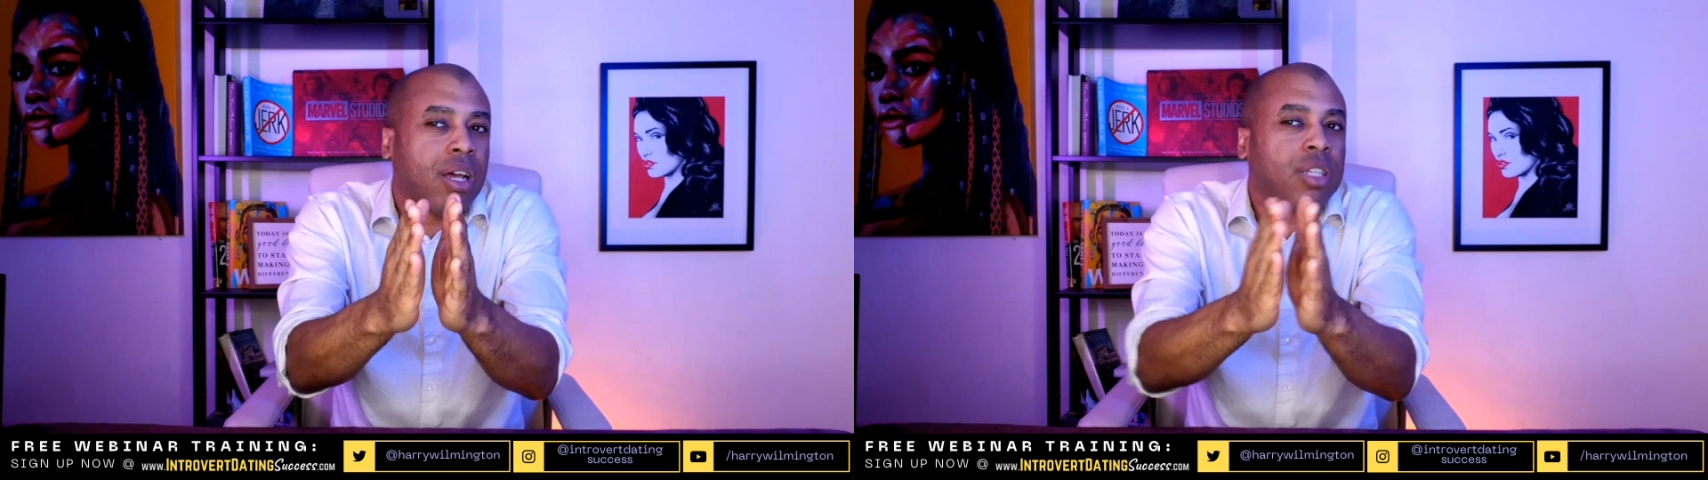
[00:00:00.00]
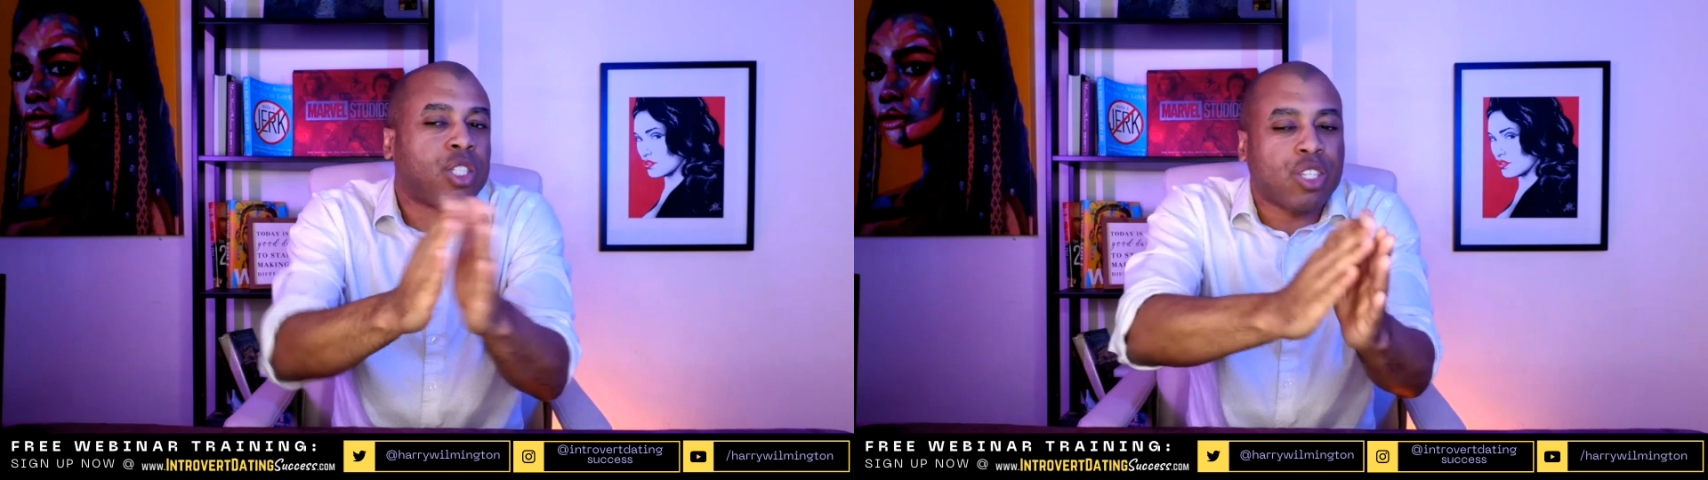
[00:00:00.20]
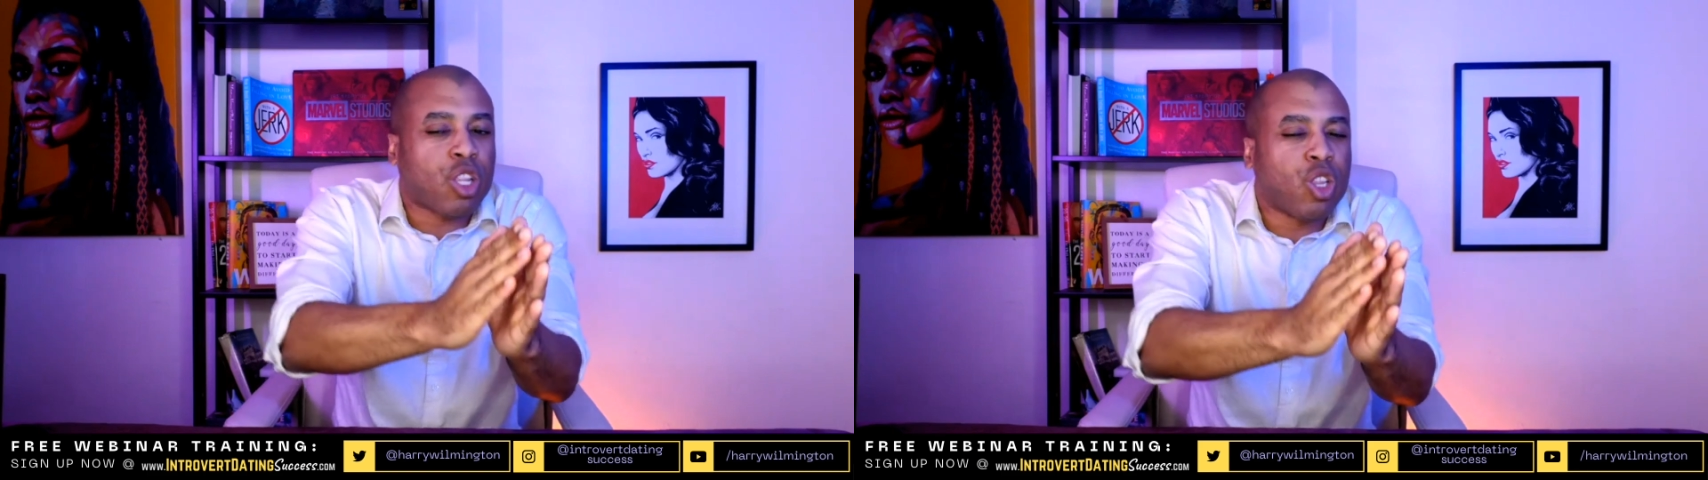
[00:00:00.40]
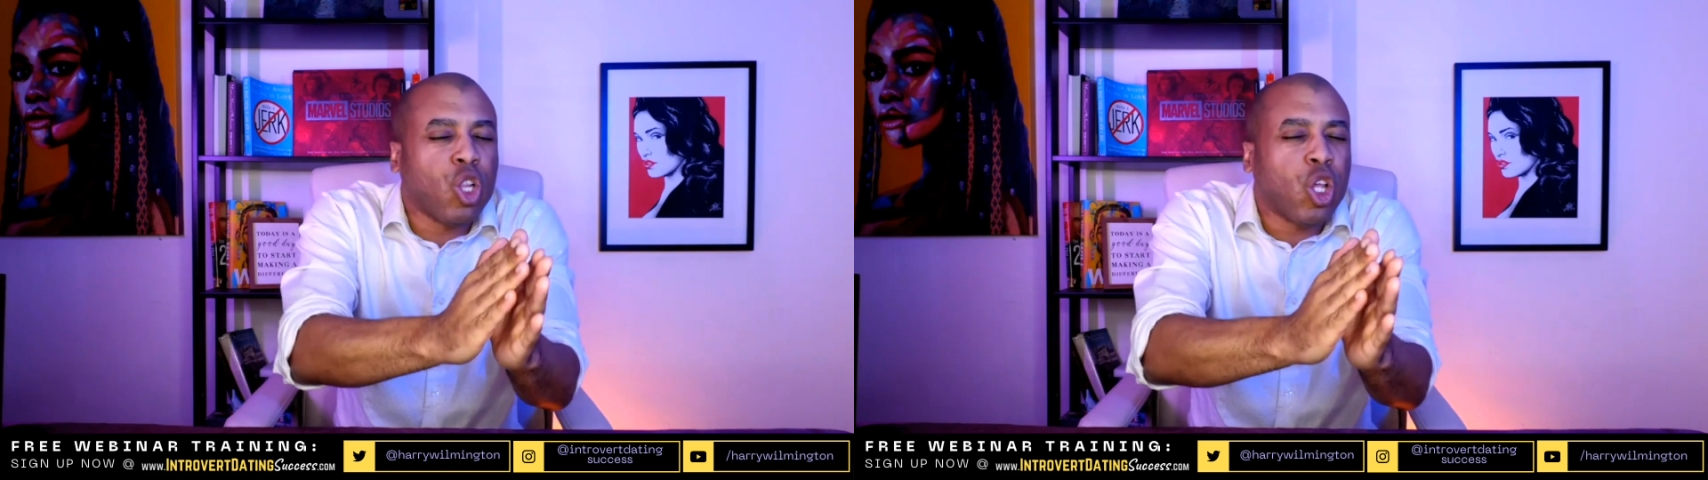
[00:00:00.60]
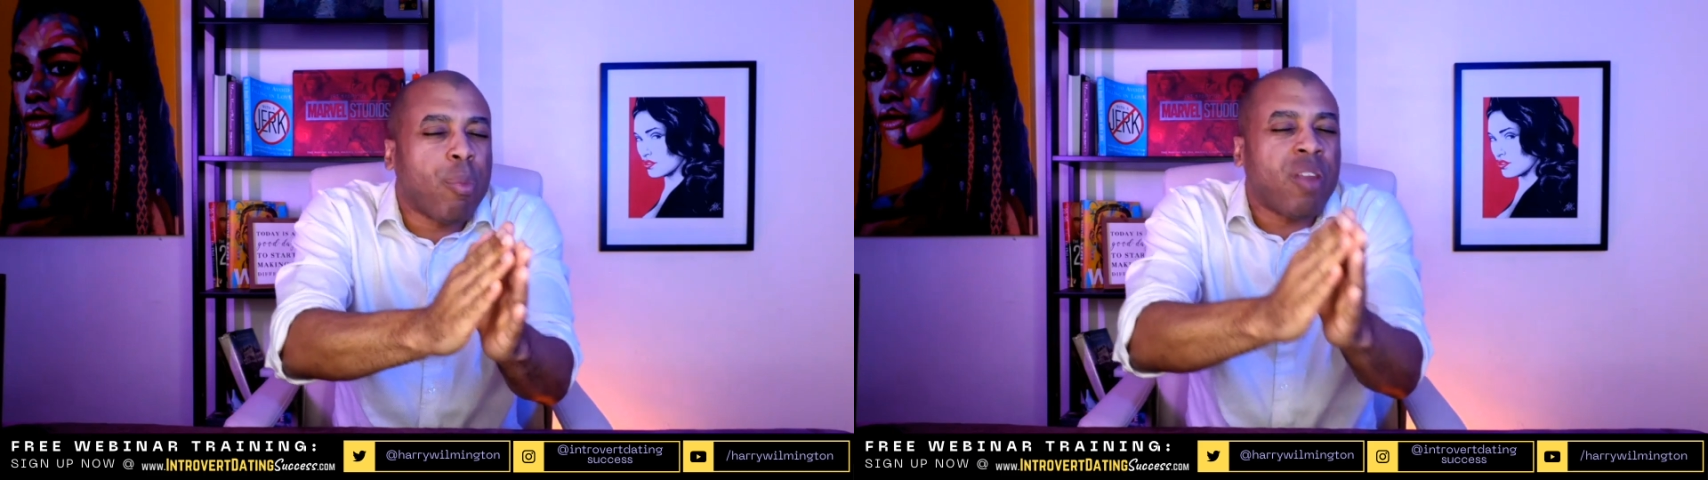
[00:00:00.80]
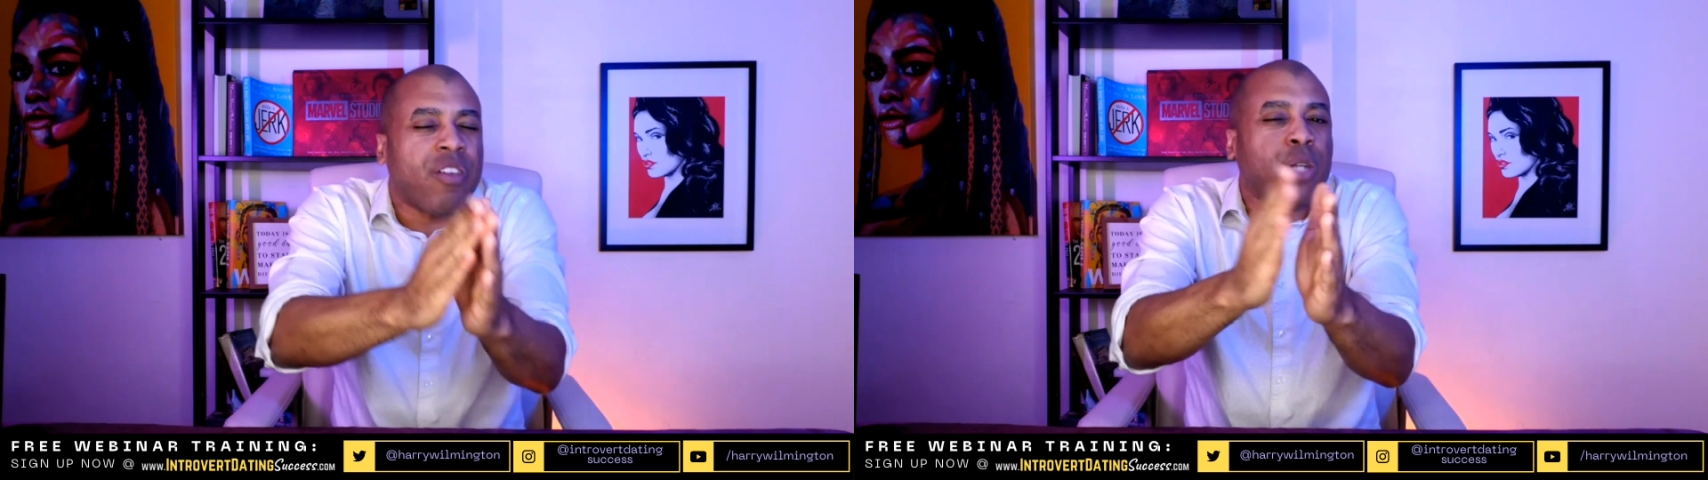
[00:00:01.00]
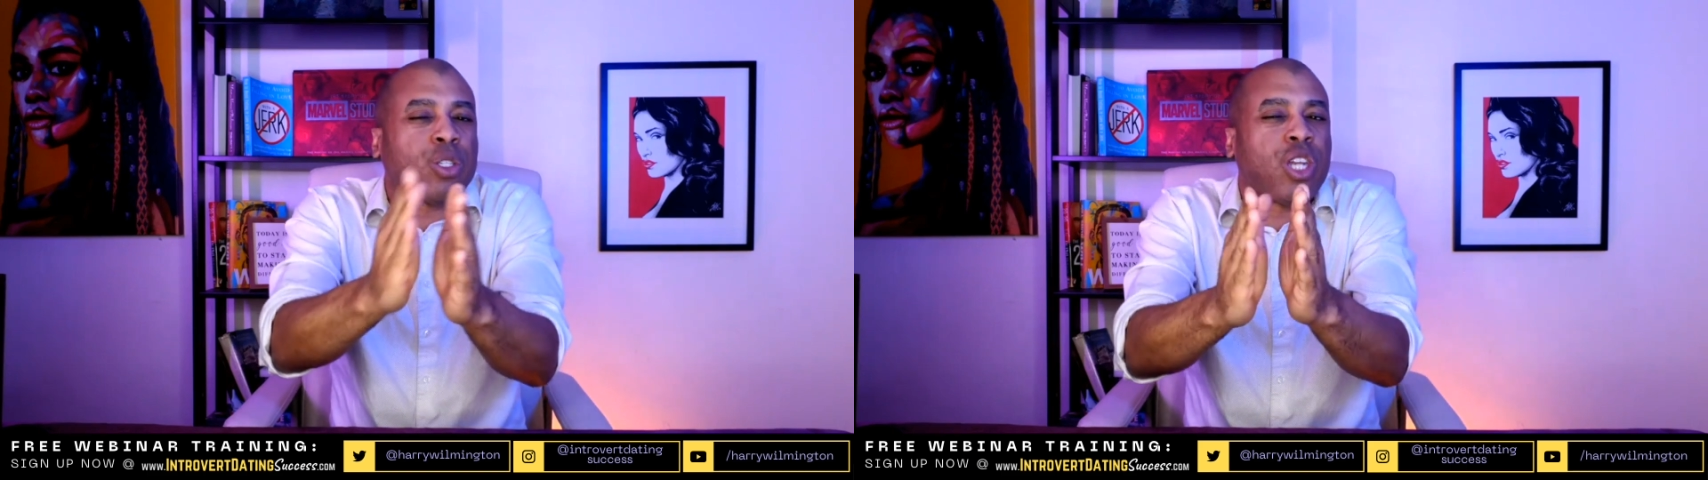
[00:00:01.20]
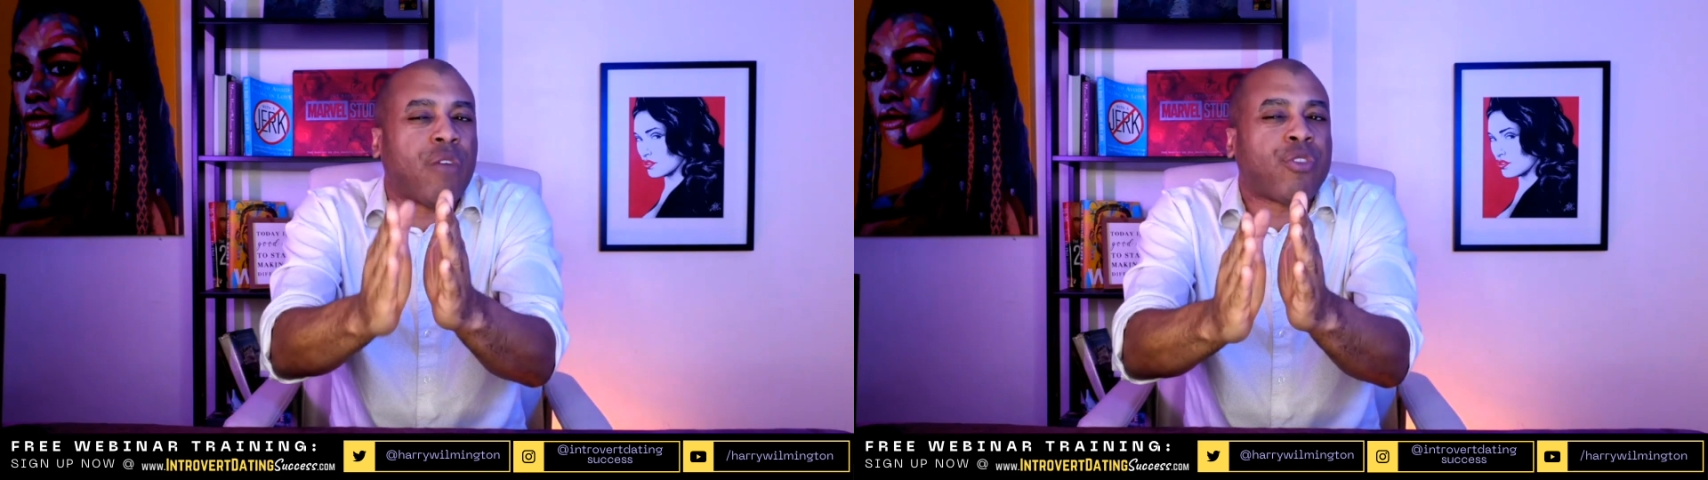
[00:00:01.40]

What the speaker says: She has a little bit of interest enough